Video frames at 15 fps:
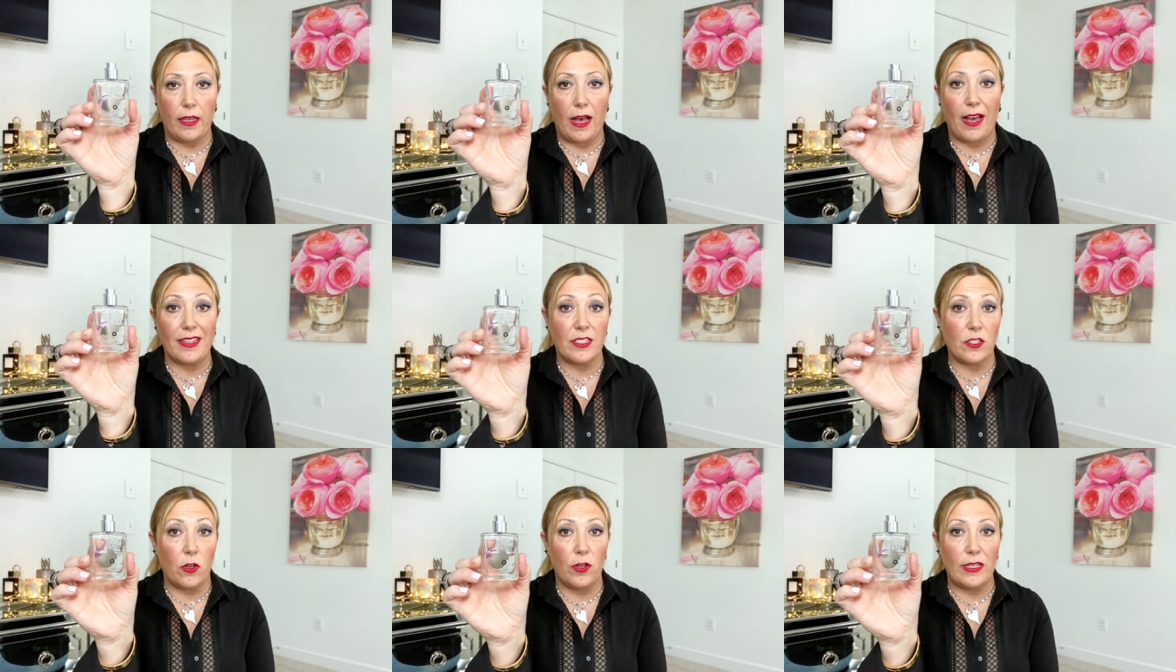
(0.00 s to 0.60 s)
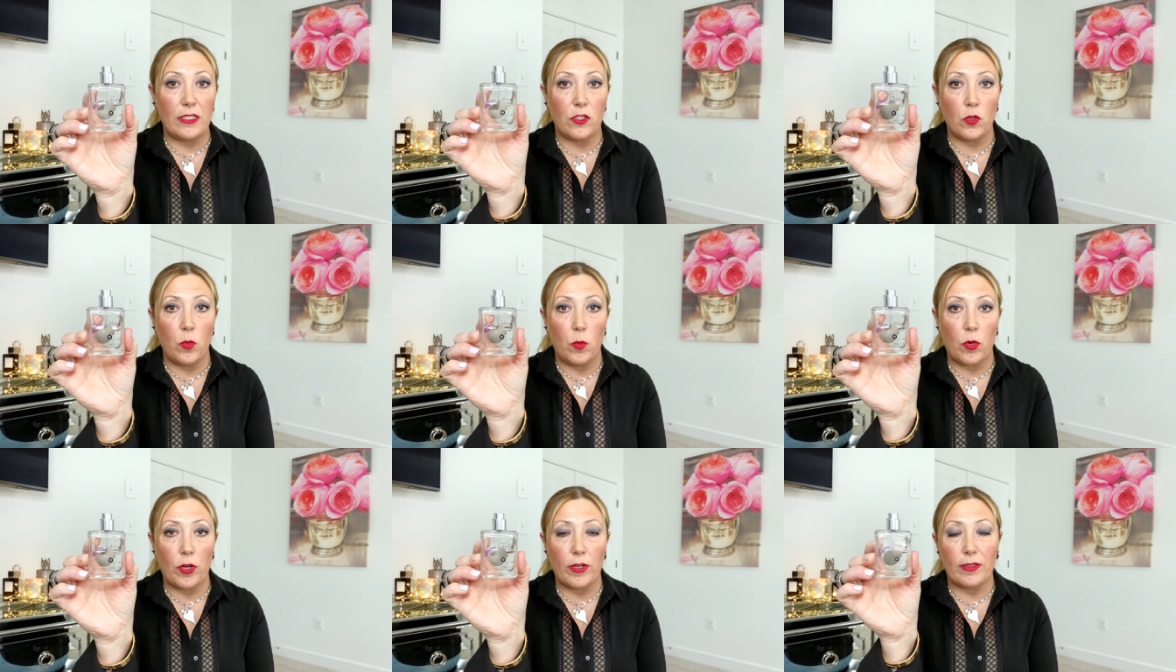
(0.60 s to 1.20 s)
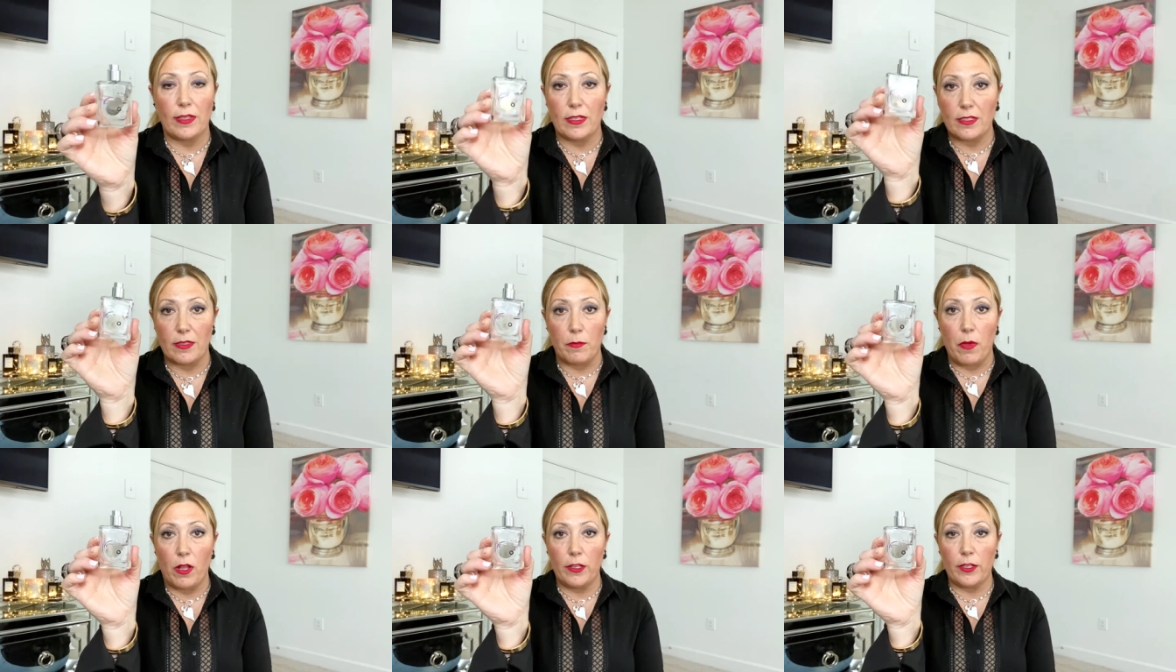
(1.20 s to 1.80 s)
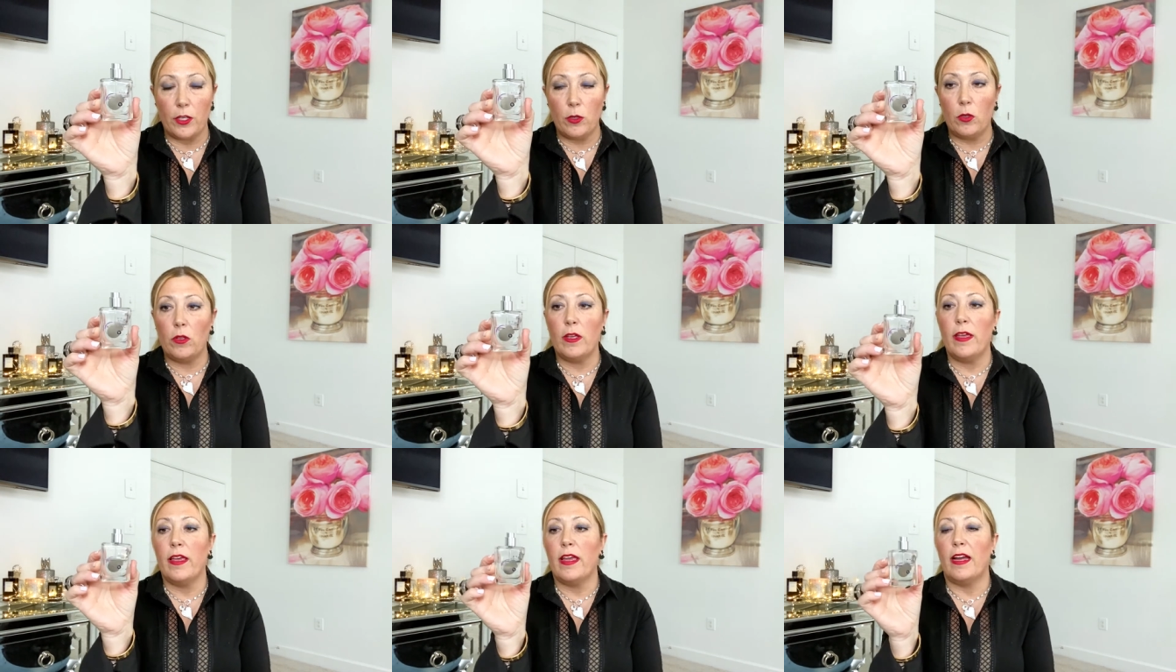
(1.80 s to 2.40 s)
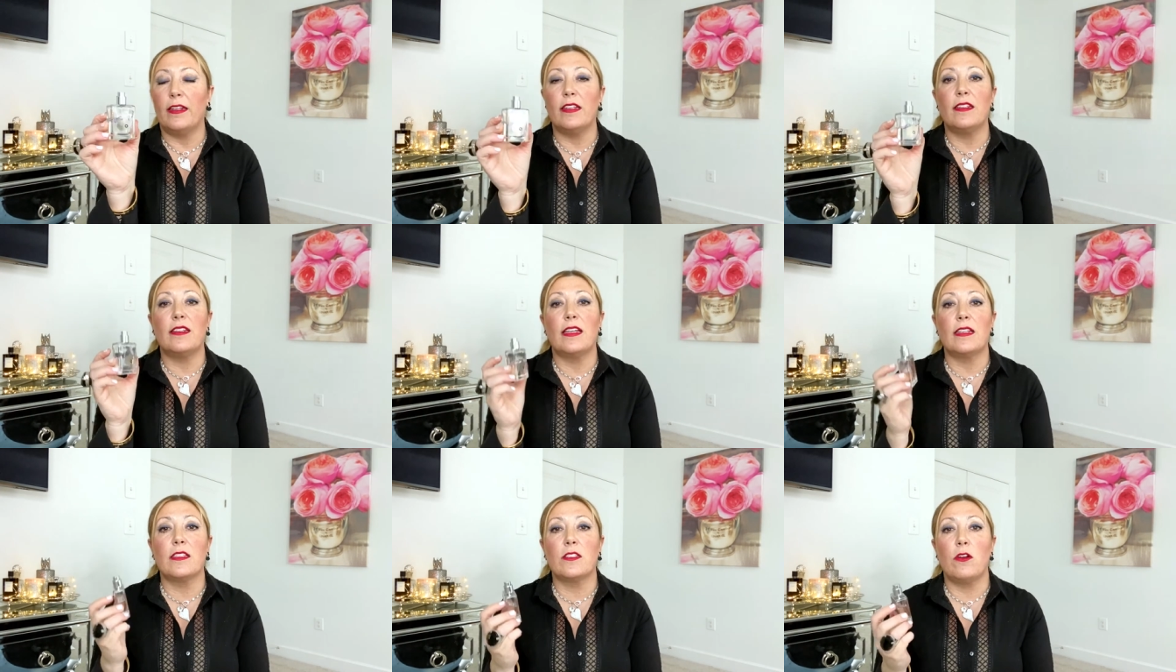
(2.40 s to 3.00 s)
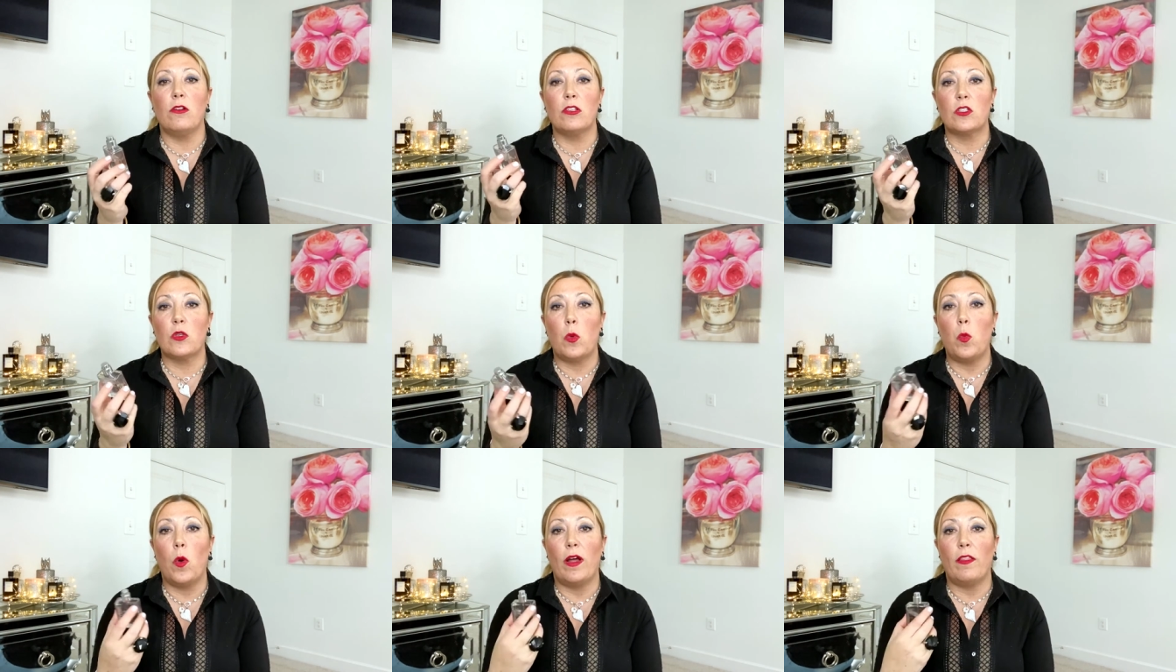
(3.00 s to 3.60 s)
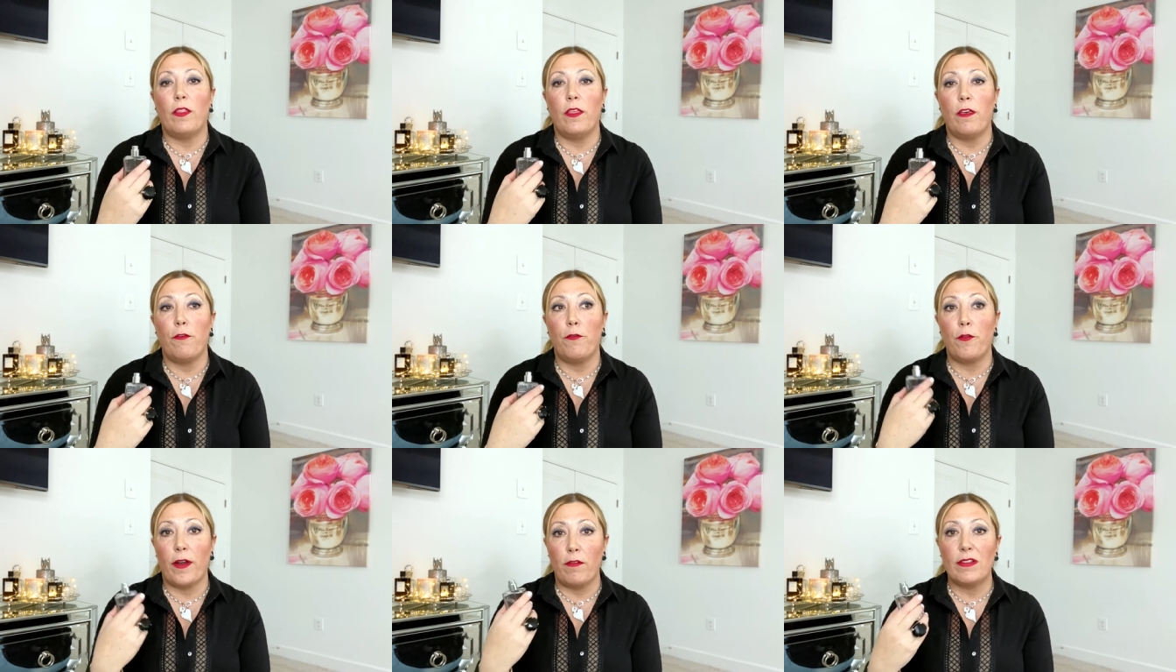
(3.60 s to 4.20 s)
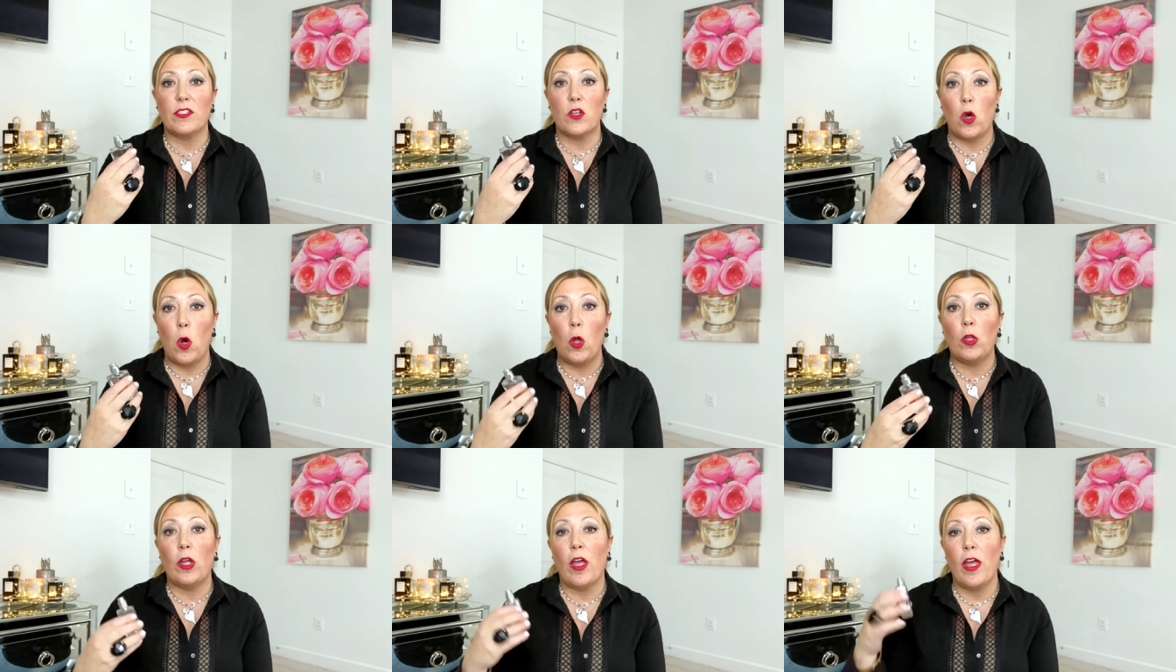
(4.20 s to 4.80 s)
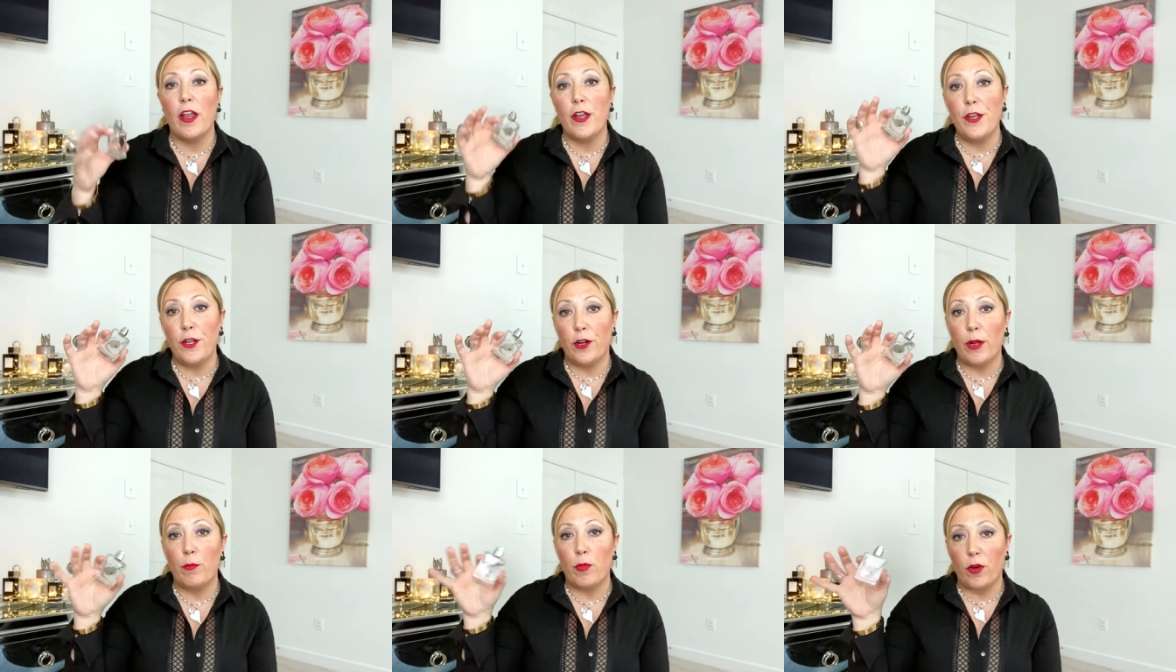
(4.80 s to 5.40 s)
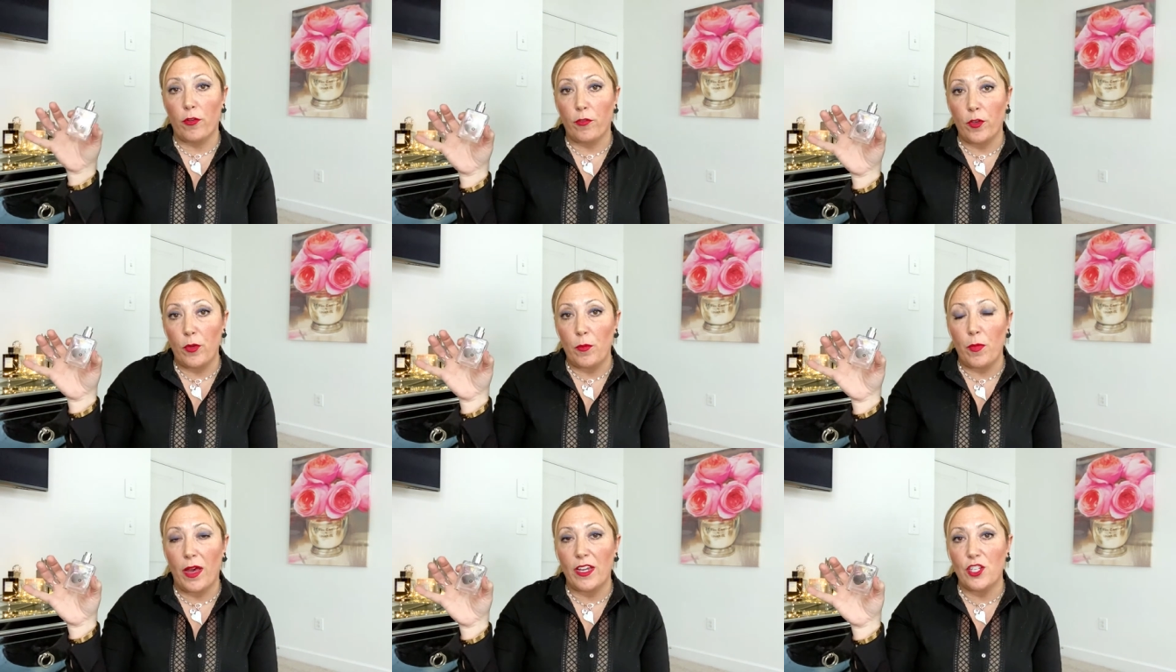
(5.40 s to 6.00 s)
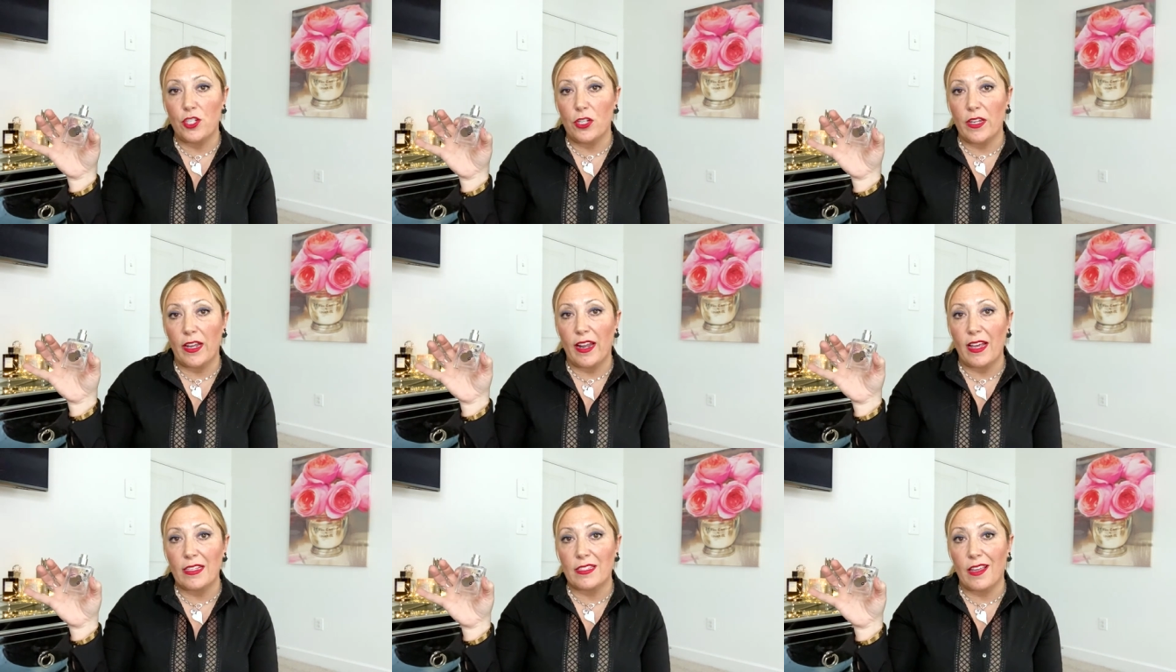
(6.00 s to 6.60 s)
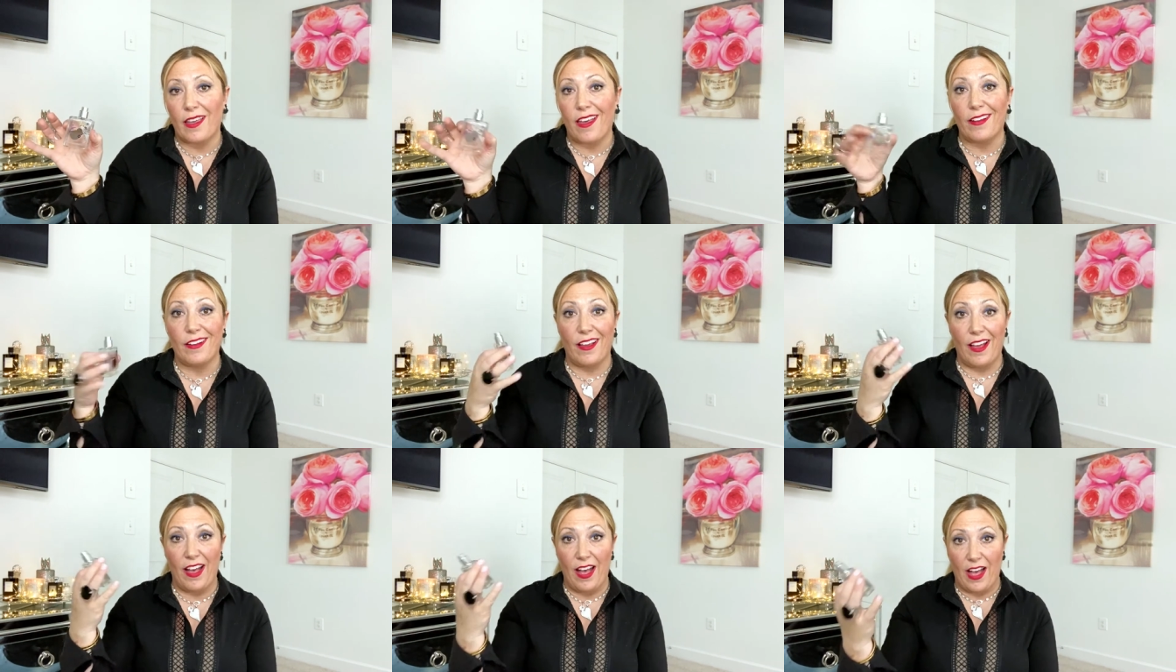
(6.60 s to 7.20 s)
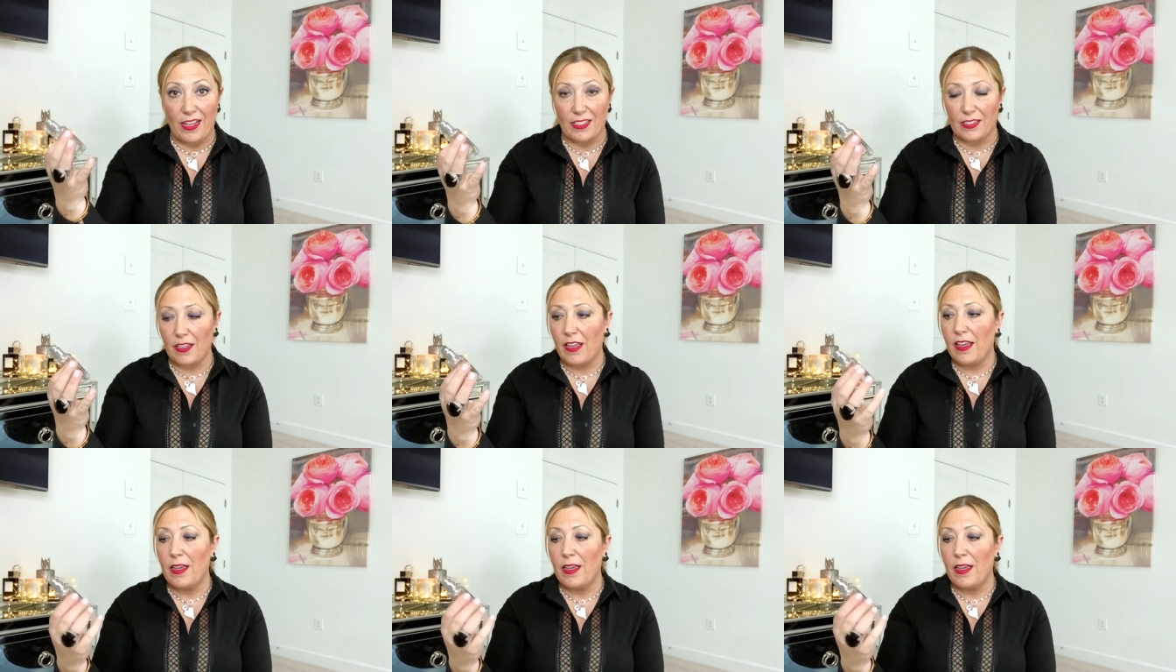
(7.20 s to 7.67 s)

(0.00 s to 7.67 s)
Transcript: iso is super, that's the molecule. And it, that's also what the fragrance called Not a Perfume by Juliette Has A Gun has.